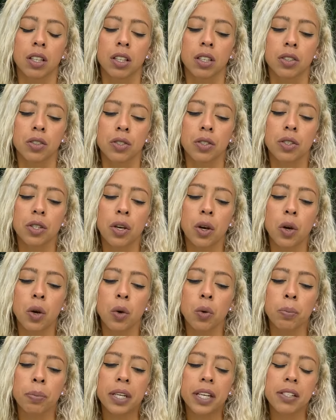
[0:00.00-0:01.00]

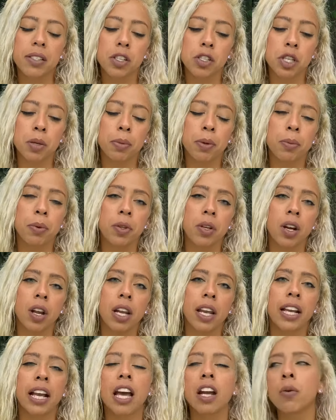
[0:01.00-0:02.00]
So because there's some people that are
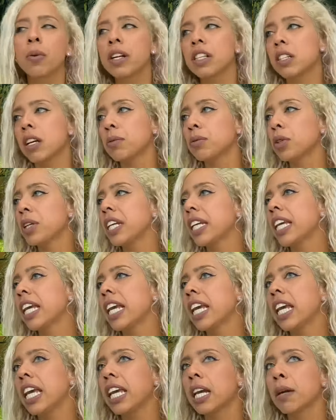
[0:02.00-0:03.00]
like, I don't want to stop
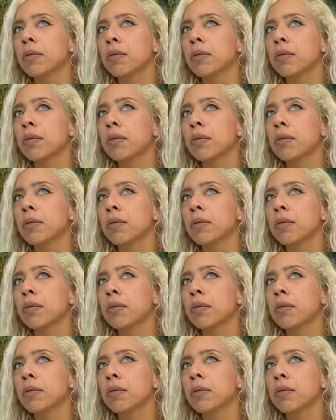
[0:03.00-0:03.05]
drinking.